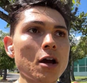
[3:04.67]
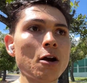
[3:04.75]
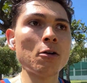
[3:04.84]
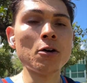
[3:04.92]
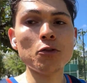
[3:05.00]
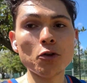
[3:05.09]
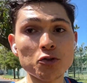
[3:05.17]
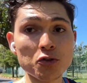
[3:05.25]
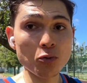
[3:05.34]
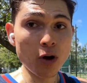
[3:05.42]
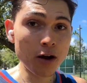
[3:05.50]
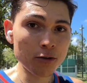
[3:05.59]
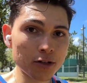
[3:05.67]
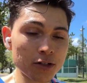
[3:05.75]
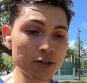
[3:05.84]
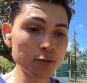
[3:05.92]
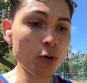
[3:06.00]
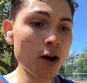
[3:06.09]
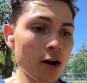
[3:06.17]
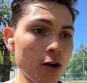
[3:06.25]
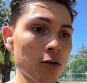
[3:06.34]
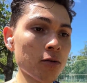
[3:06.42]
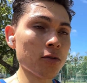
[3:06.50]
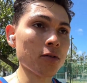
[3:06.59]
around those two hours
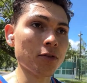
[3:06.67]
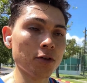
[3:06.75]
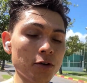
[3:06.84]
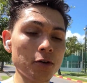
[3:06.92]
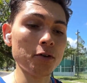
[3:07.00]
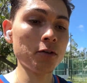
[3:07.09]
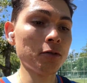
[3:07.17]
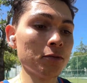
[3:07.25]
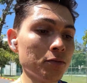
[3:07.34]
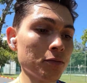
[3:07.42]
while the